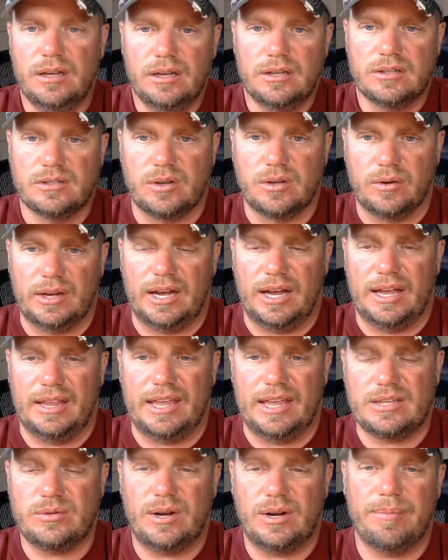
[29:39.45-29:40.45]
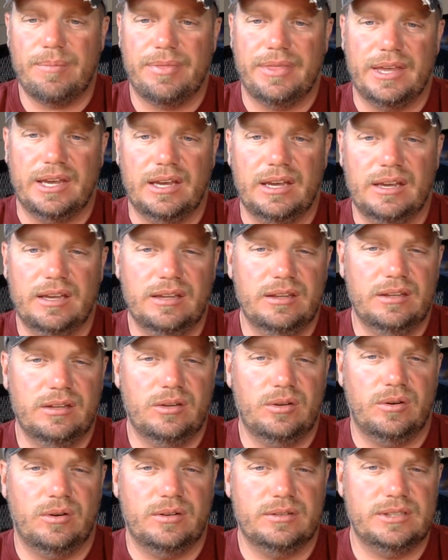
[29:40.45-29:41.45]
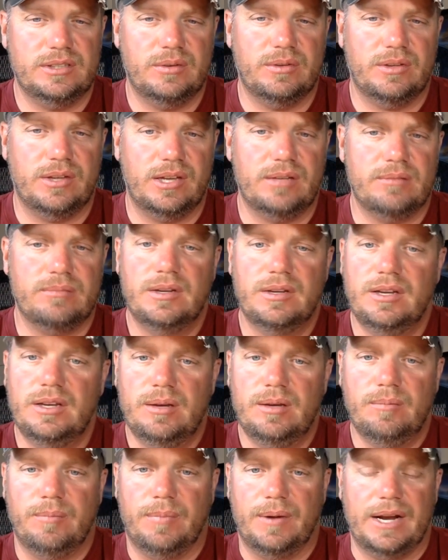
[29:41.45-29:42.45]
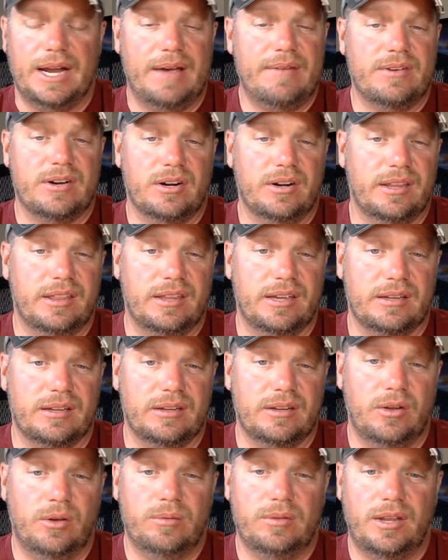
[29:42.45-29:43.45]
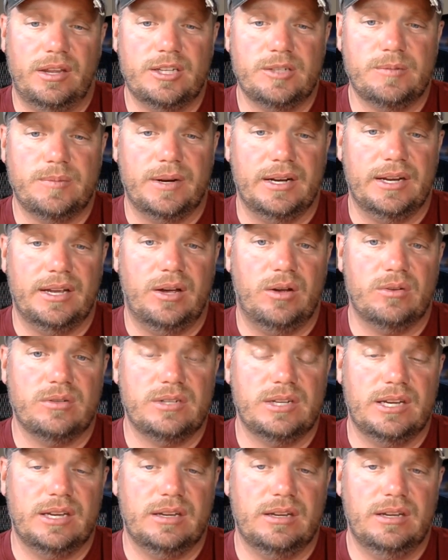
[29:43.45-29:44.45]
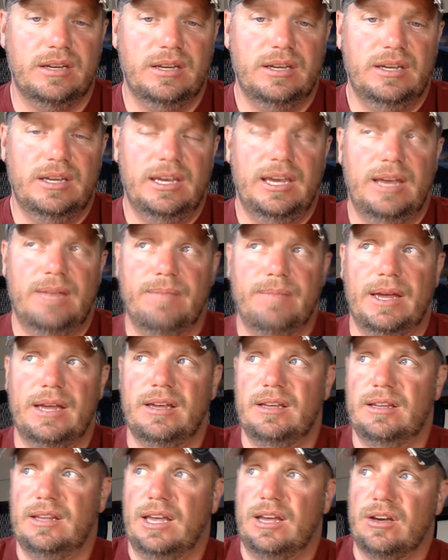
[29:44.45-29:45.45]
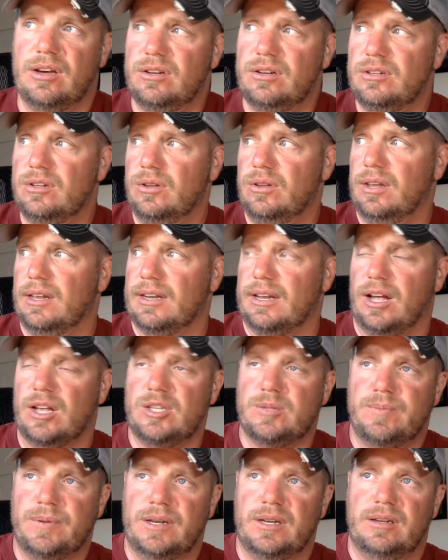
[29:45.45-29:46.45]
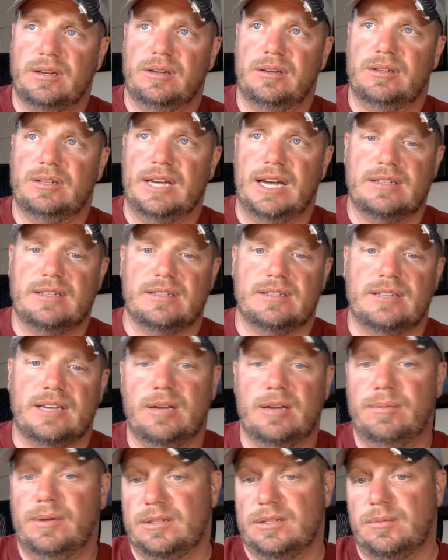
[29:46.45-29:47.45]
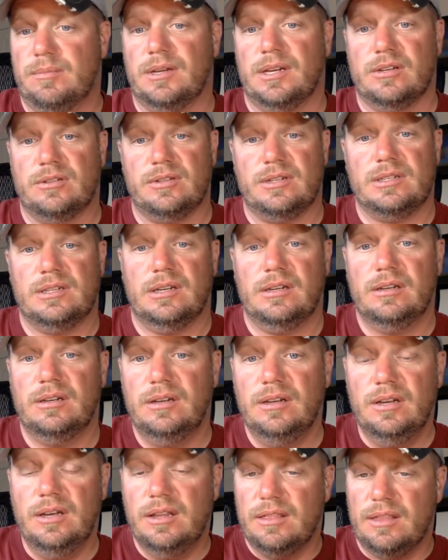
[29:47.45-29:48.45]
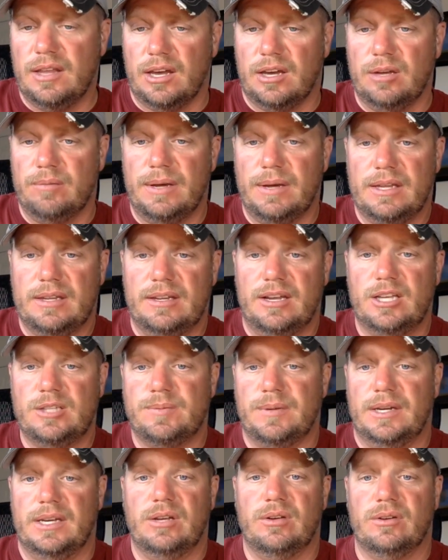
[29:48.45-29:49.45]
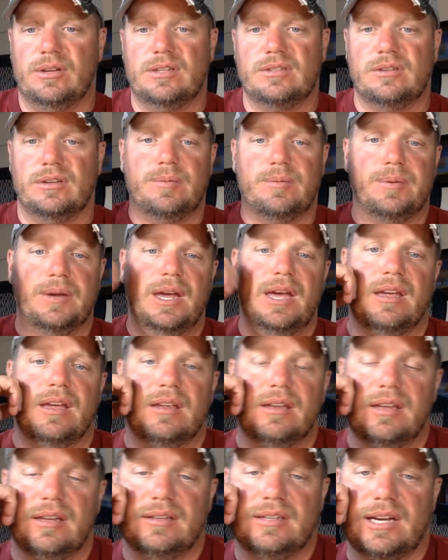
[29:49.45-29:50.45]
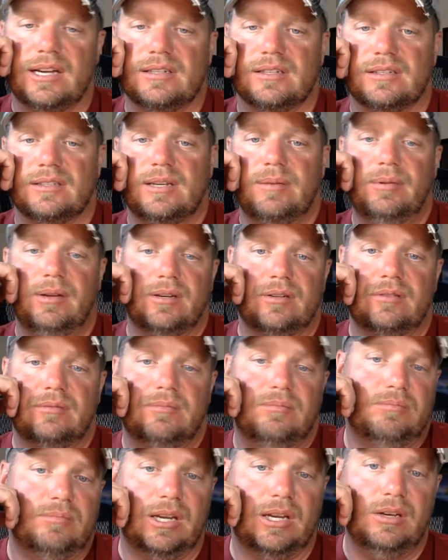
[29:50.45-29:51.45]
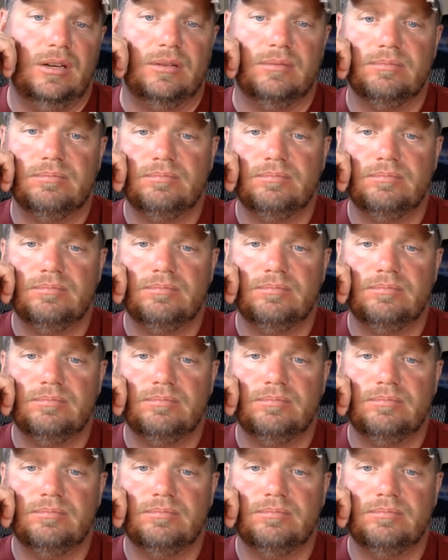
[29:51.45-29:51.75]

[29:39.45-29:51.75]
So yeah, that's what I'm thinking you'll see with that. But I haven't heard anything. No, nothing's been announced. They could do the announcement in Texas. That could be something interesting. They could make the announcement EcoDiesel EPA in Texas. They could.